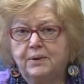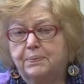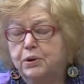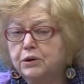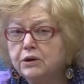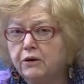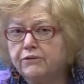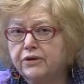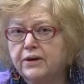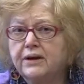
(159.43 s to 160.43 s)
We pulled
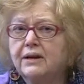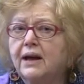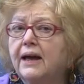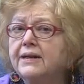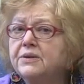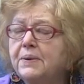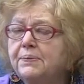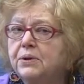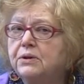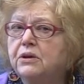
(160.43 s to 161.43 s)
over, and as we
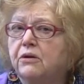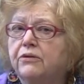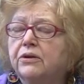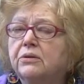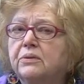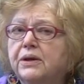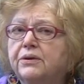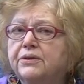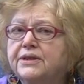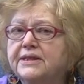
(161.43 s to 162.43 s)
pulled over, we
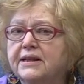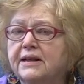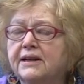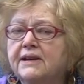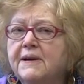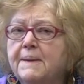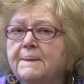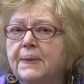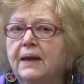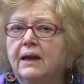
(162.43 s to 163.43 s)
could see
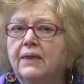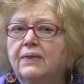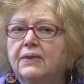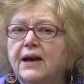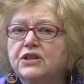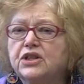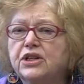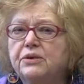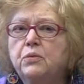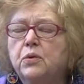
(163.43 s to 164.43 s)
that
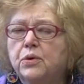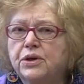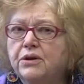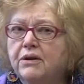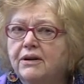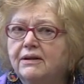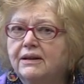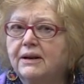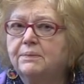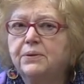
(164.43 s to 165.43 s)
she wore a